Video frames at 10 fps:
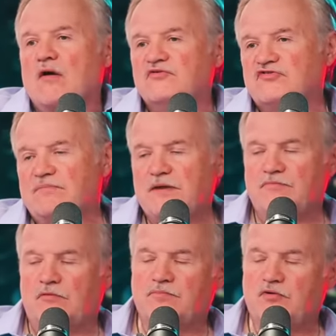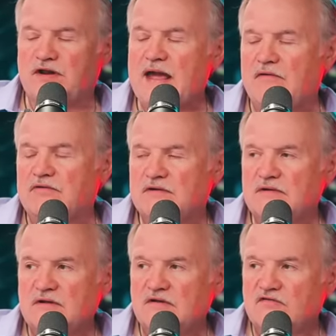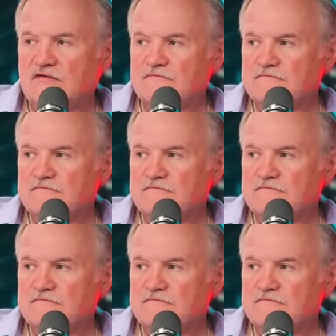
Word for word: garbage that people are putting out. Sure. So